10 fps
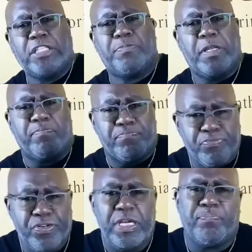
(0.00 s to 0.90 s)
has been
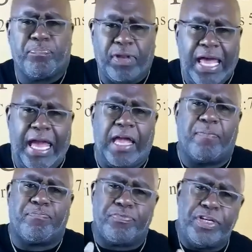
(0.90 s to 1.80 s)

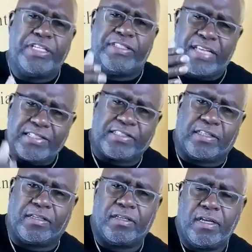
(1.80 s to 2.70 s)
pre-planned,
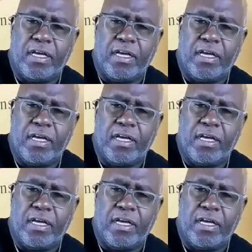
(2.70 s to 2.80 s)
predestined.